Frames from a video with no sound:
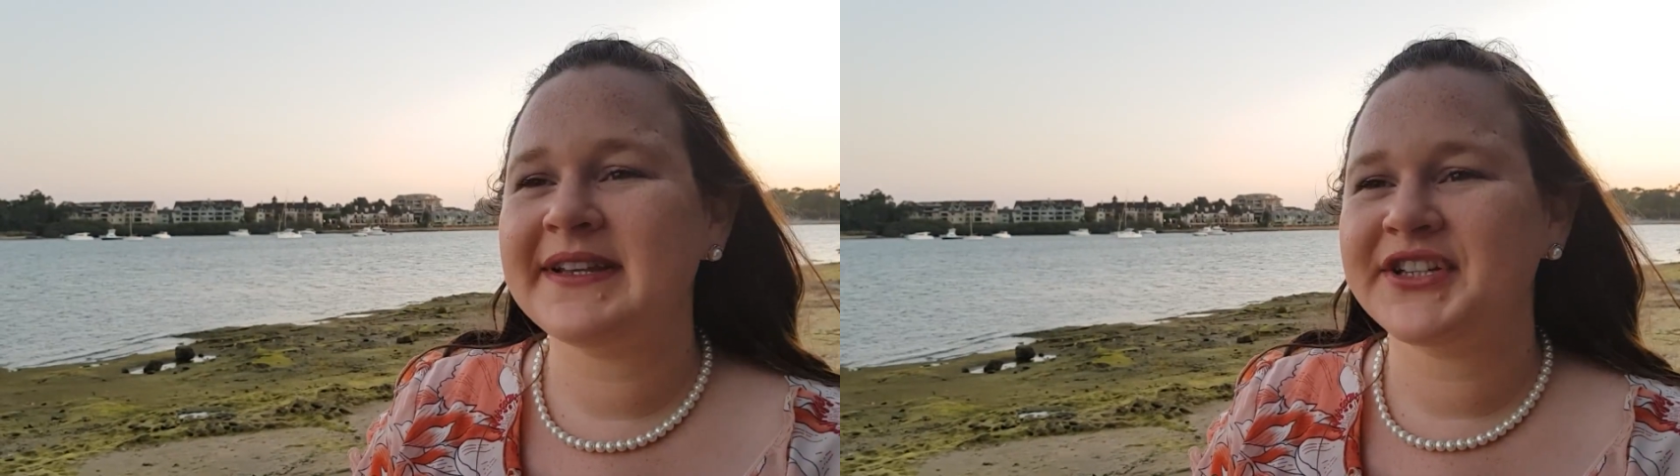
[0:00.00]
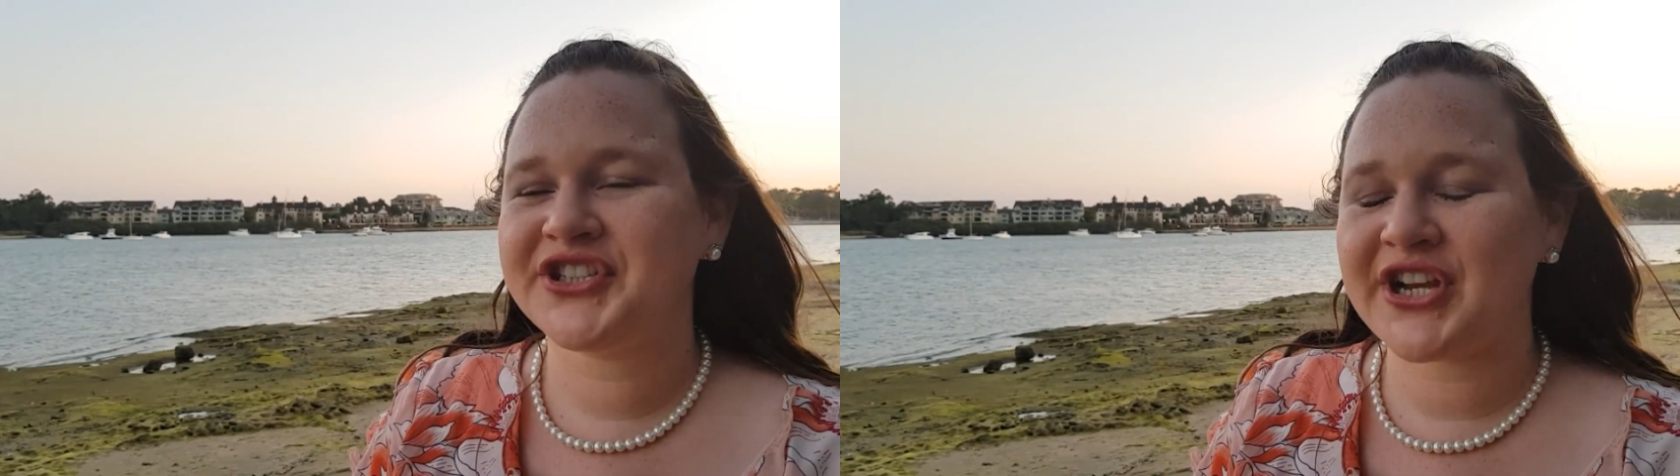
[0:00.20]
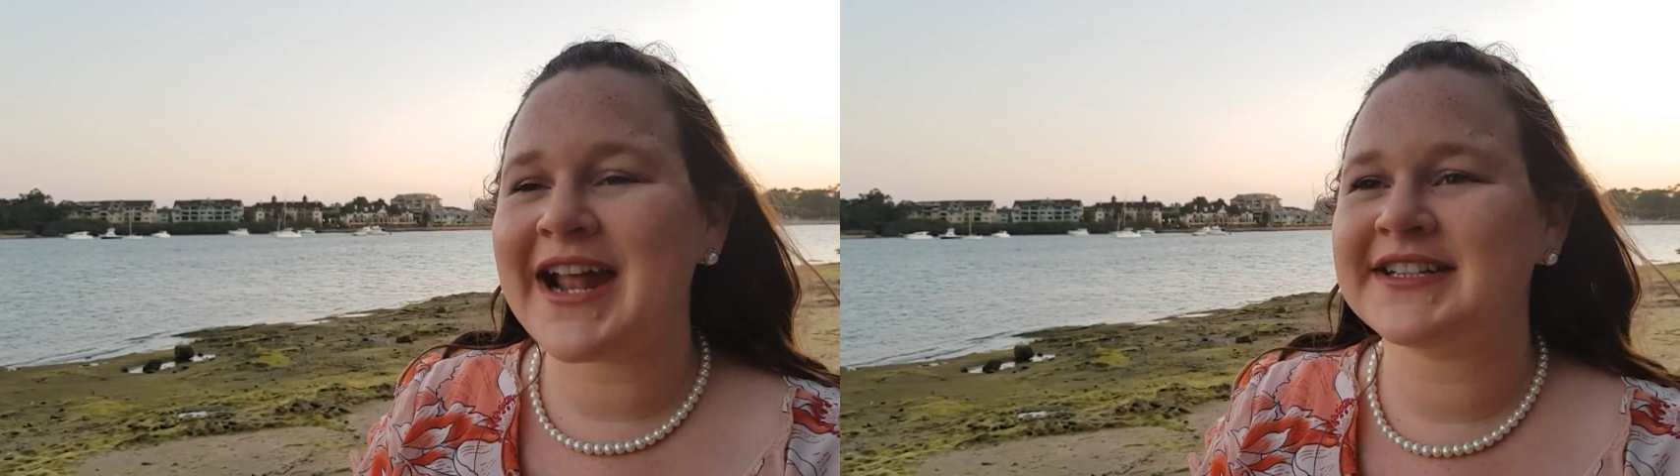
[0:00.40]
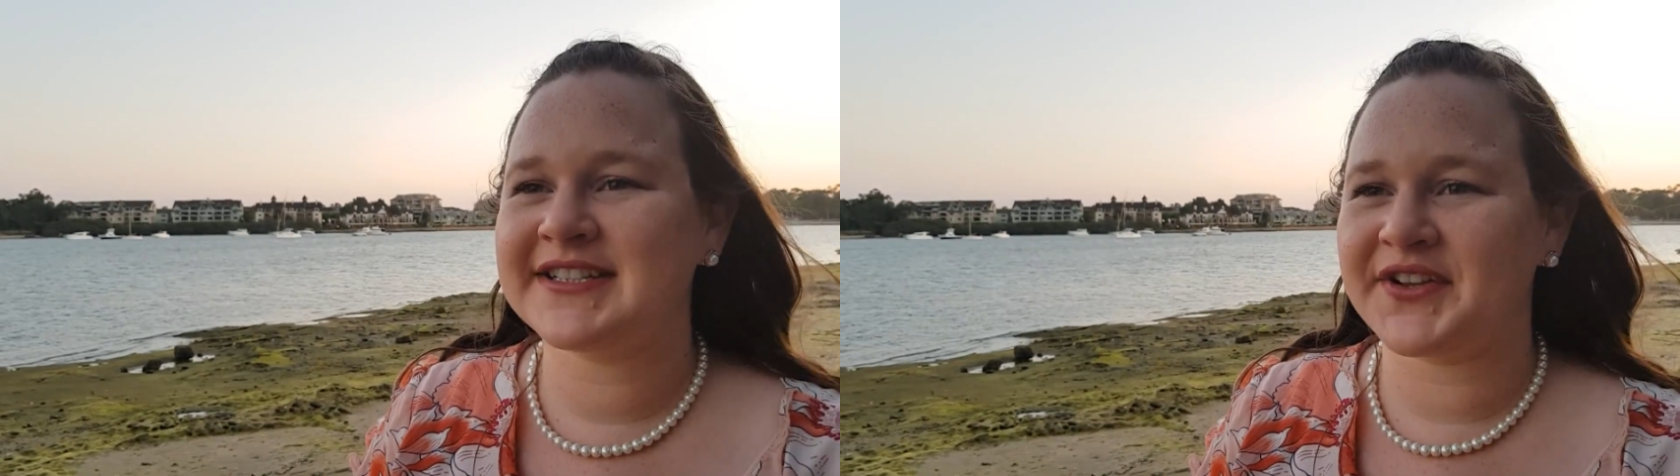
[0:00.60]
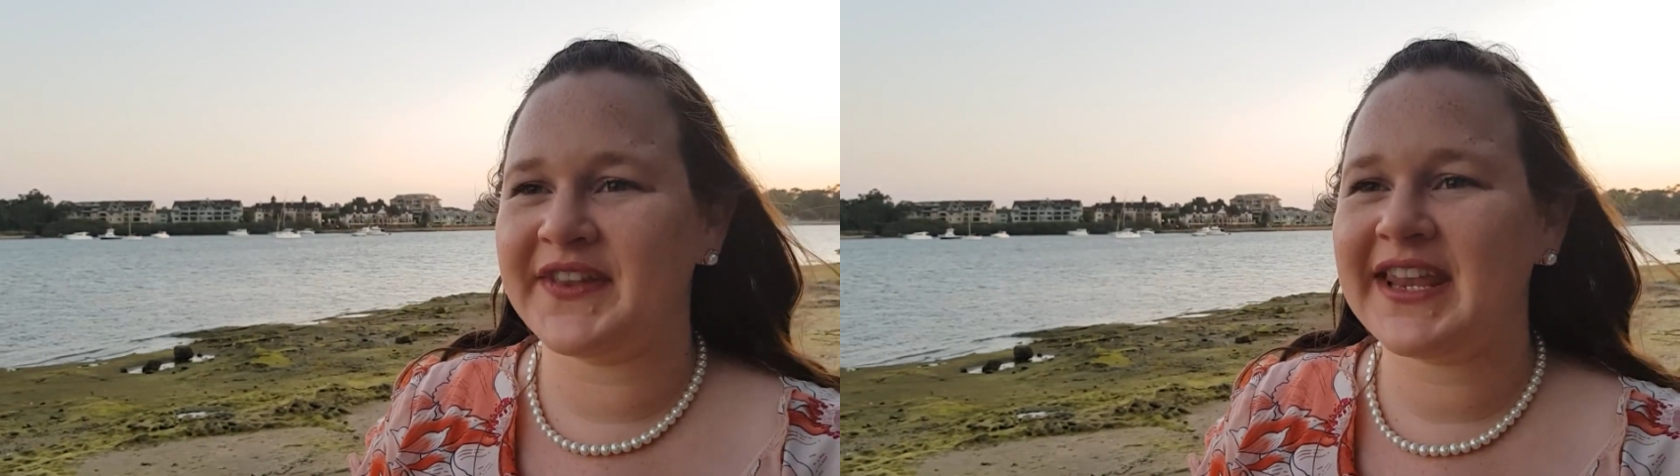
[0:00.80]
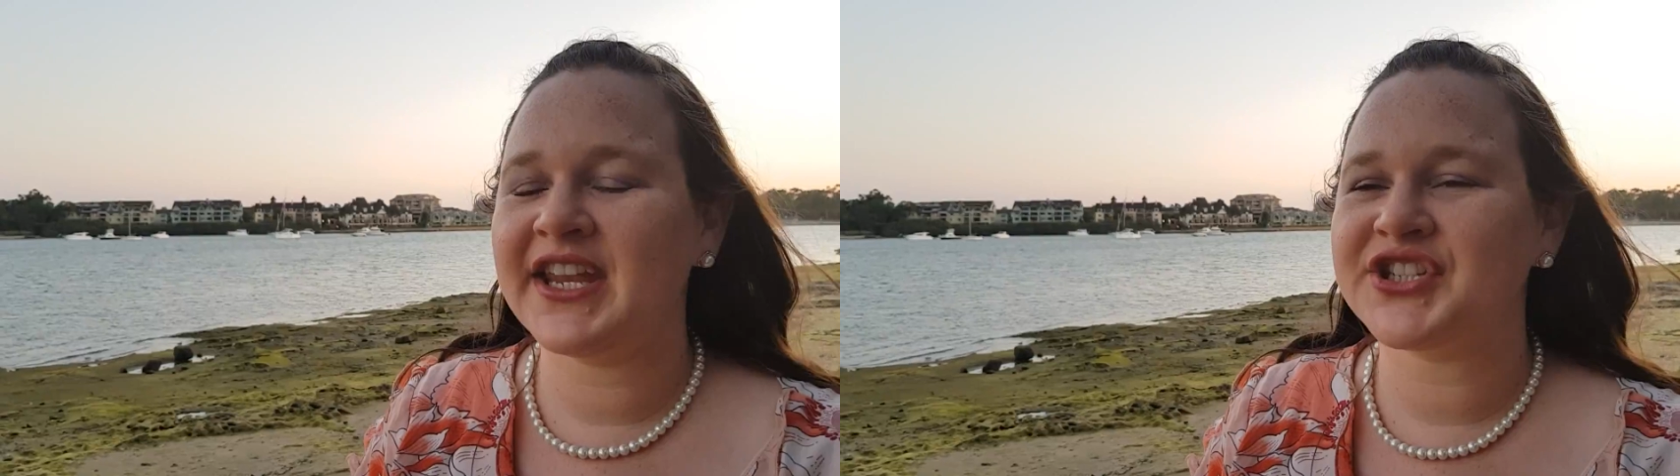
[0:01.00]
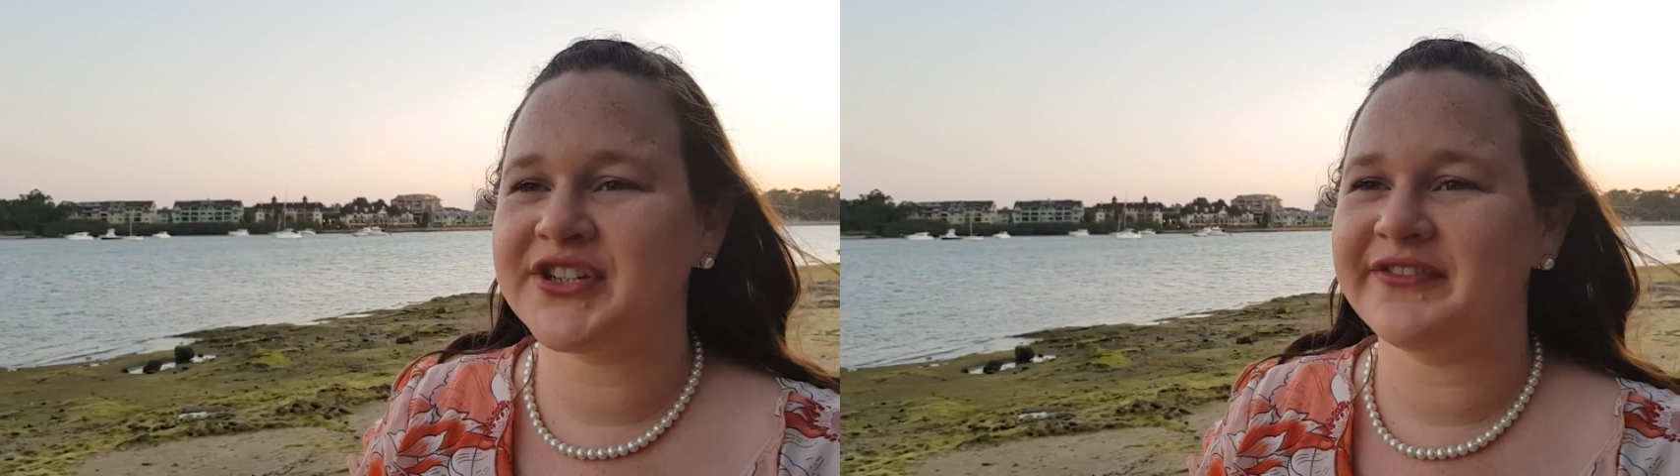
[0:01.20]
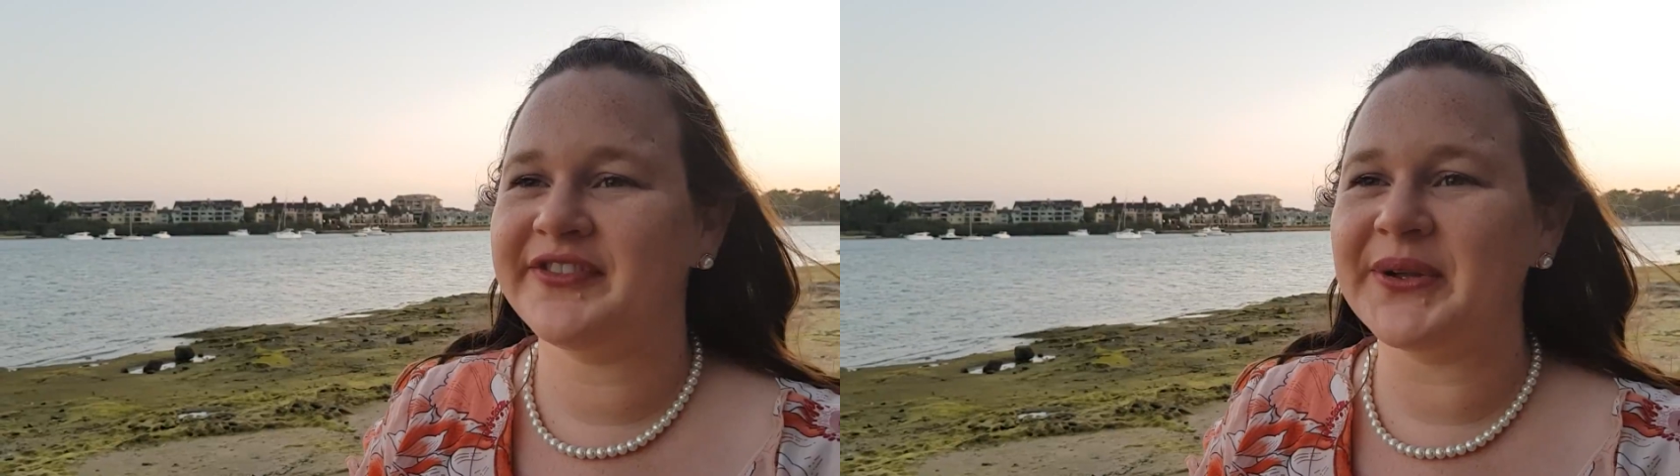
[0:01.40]
shatters on the
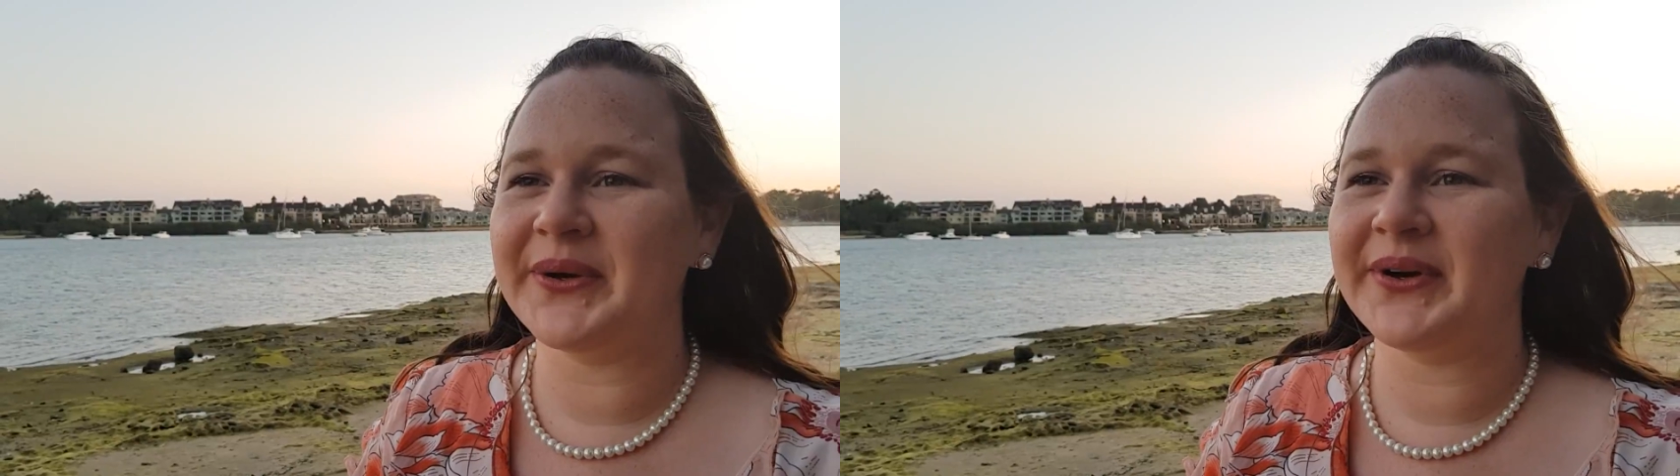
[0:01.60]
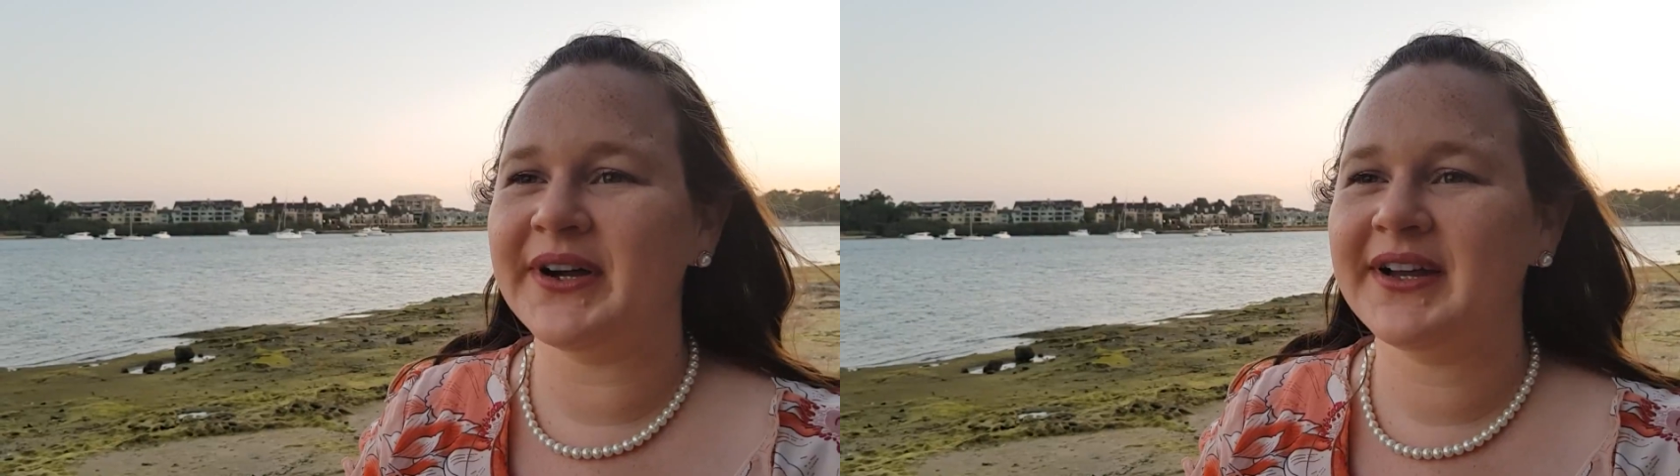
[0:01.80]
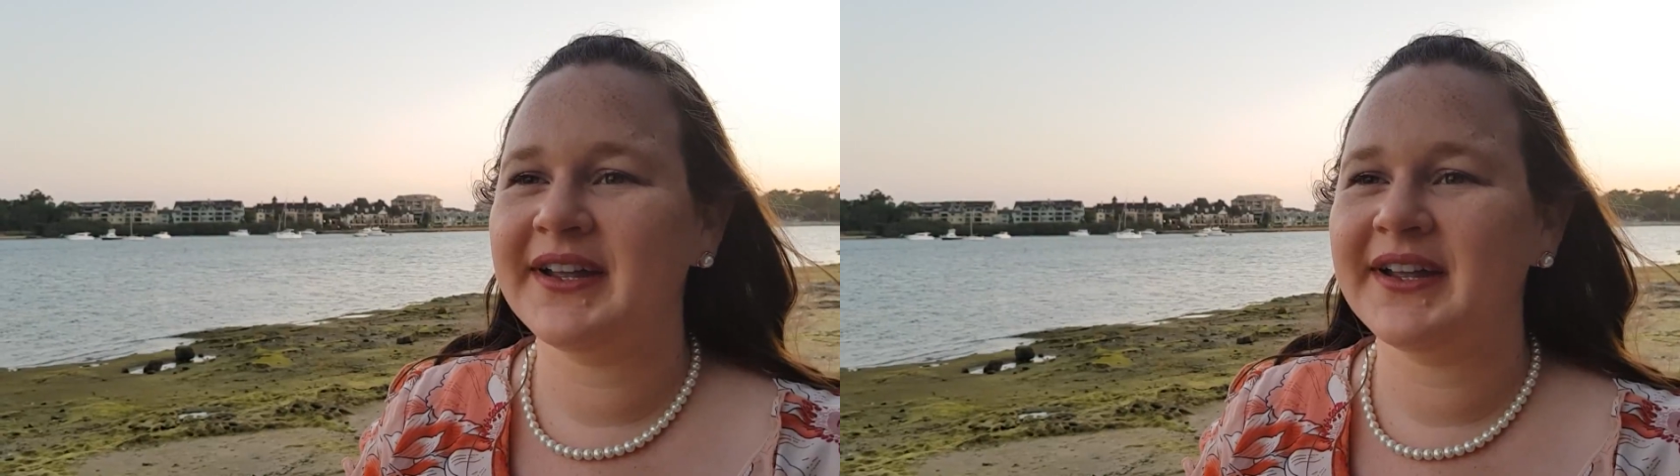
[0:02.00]
kitchen floor.